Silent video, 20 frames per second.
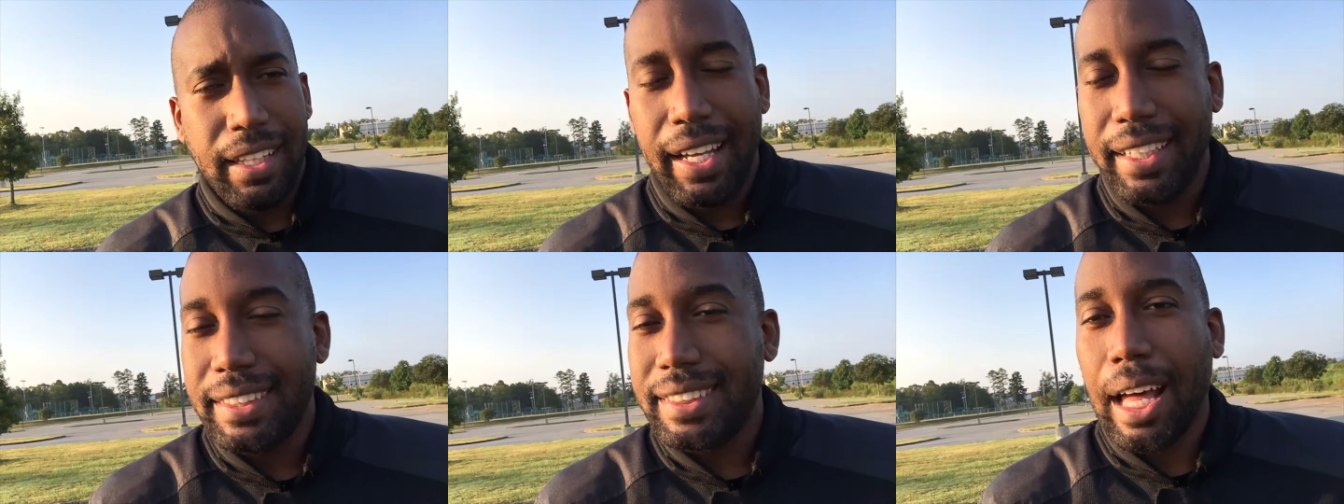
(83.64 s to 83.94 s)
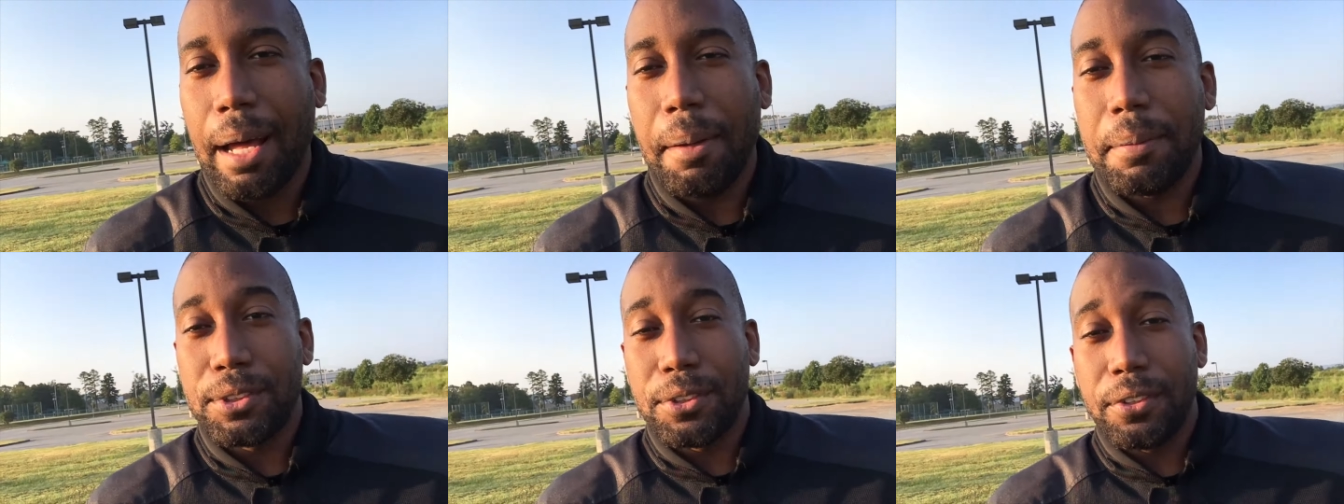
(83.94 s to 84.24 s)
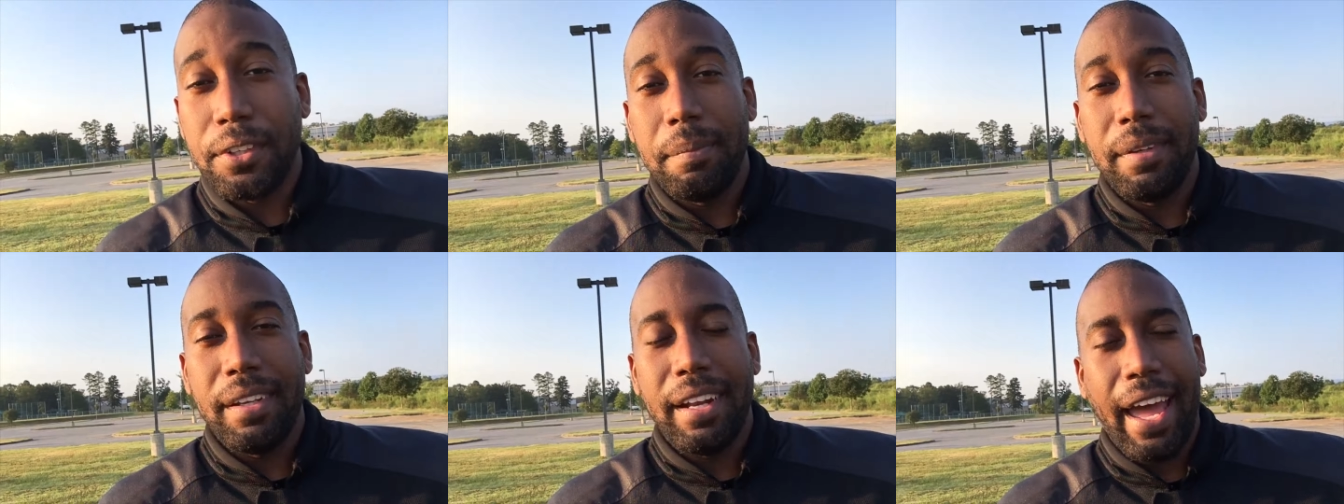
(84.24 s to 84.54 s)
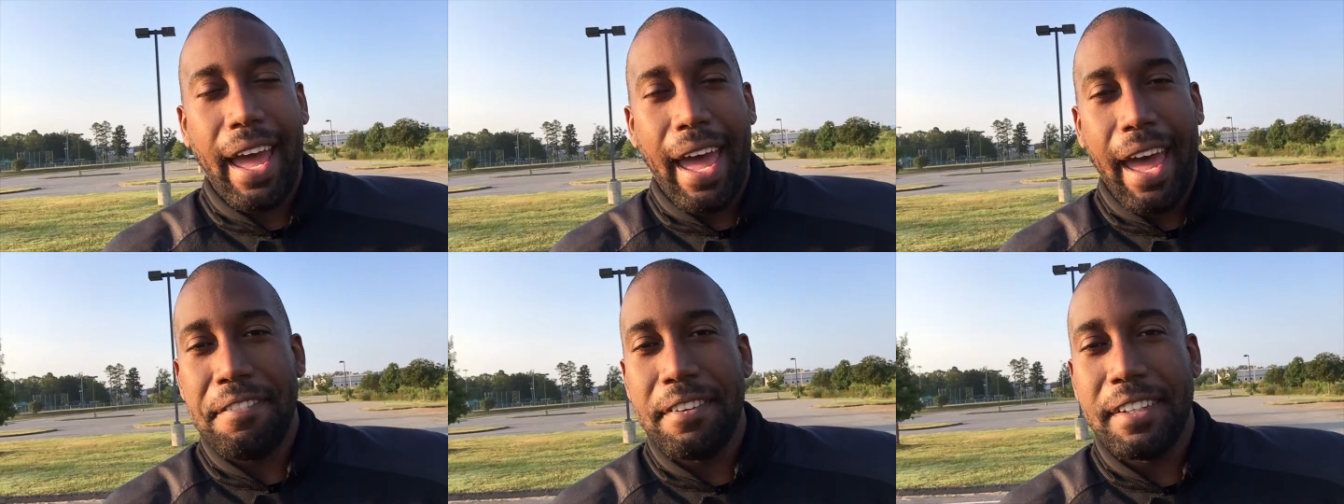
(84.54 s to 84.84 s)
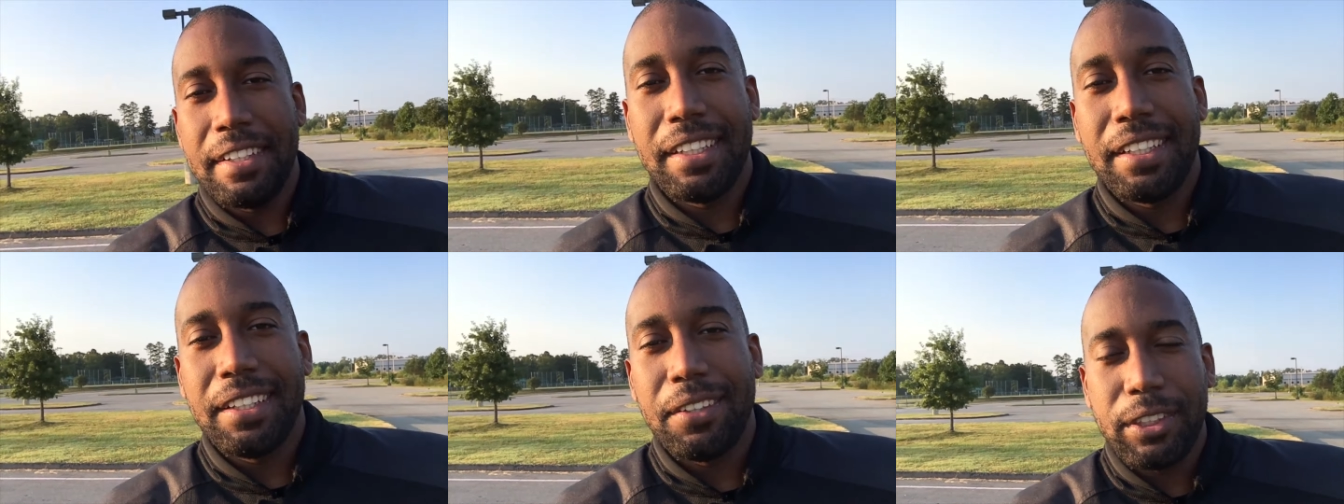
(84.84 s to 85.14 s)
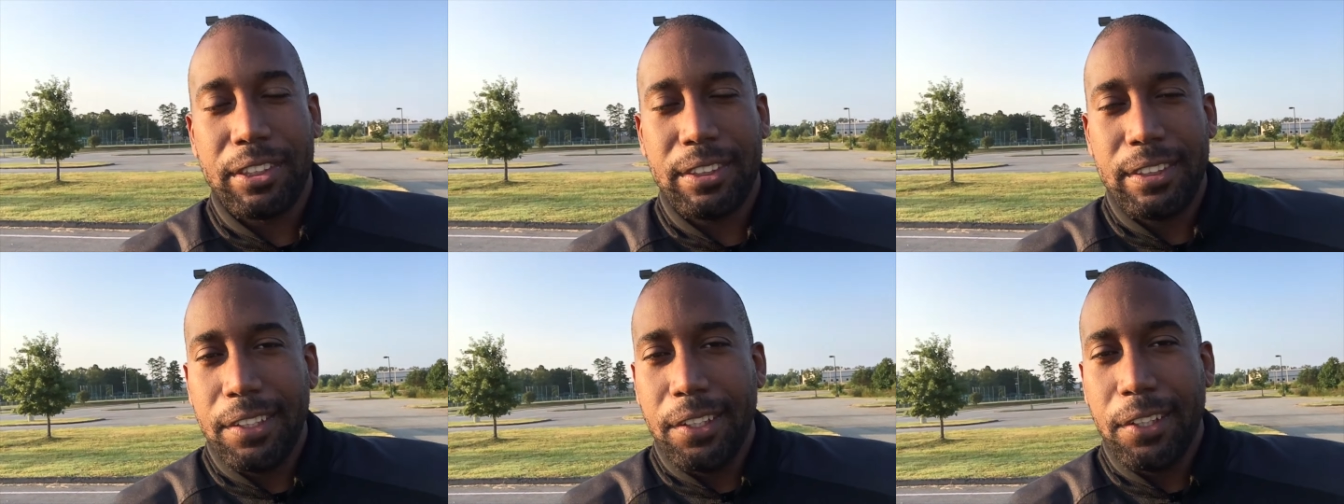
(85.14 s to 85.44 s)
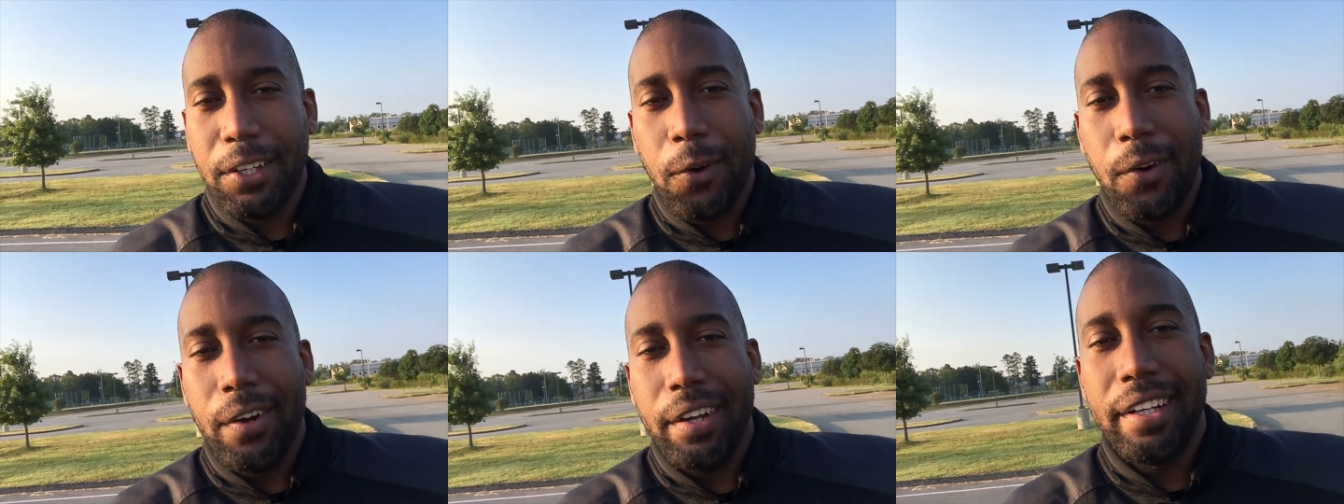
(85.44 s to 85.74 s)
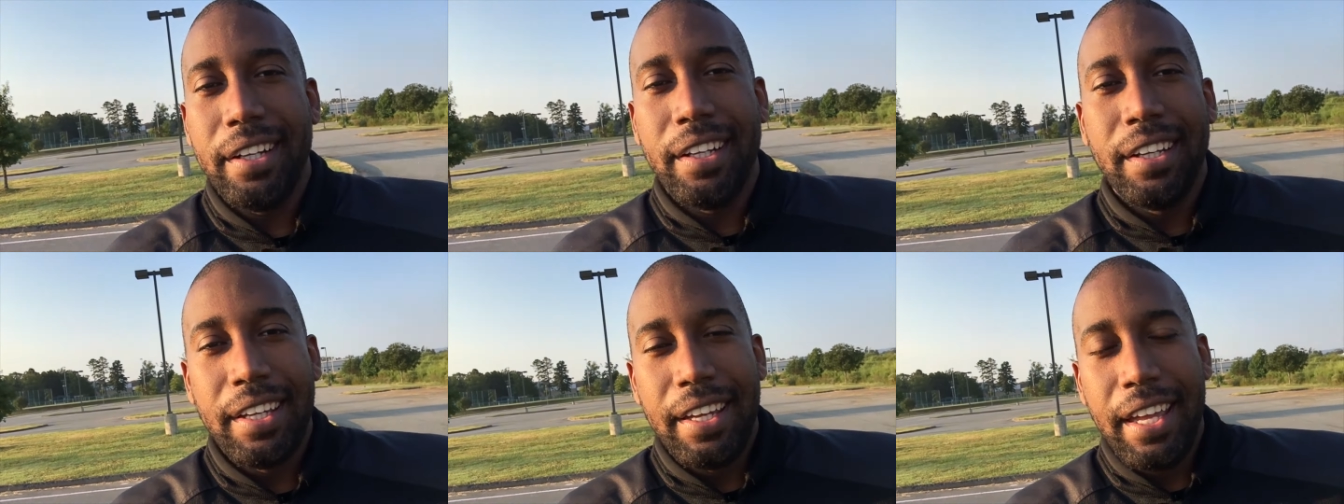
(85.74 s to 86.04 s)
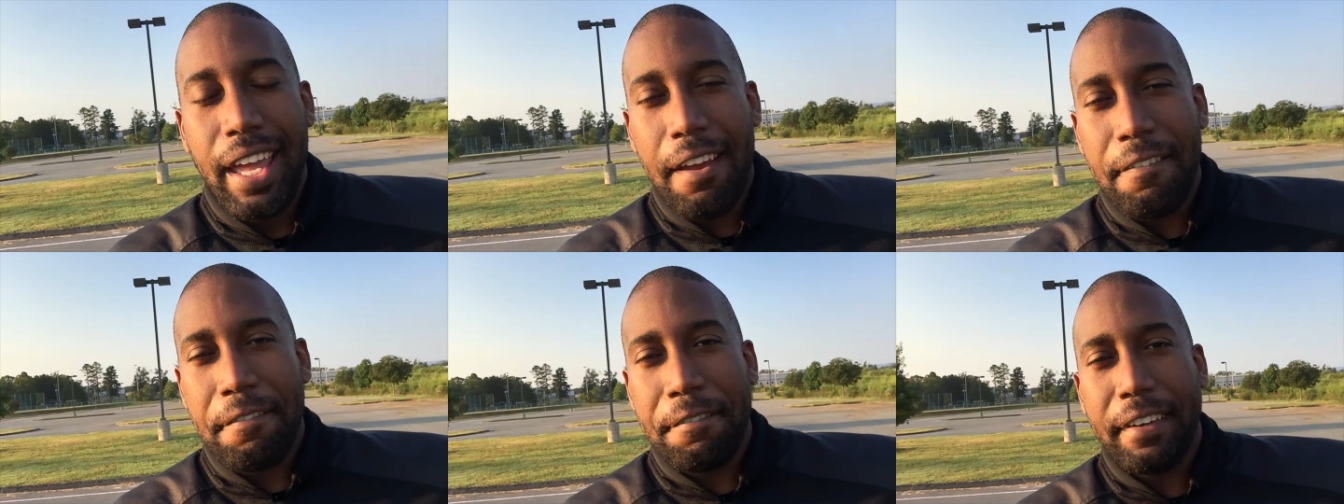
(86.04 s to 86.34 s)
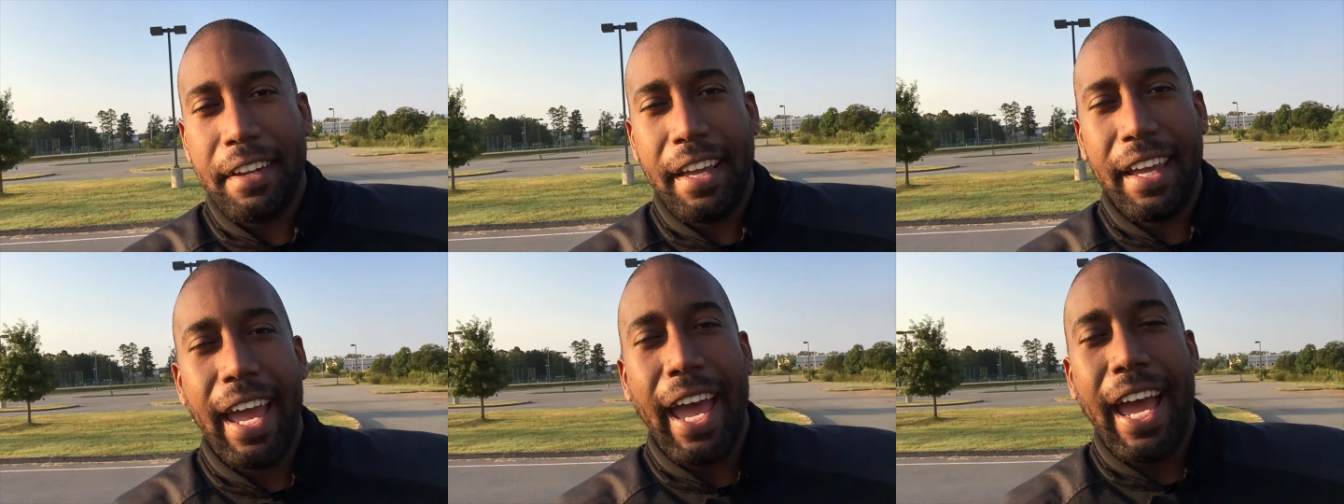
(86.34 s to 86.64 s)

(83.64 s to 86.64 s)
I stopped streaming, I haven't. We're still going every day.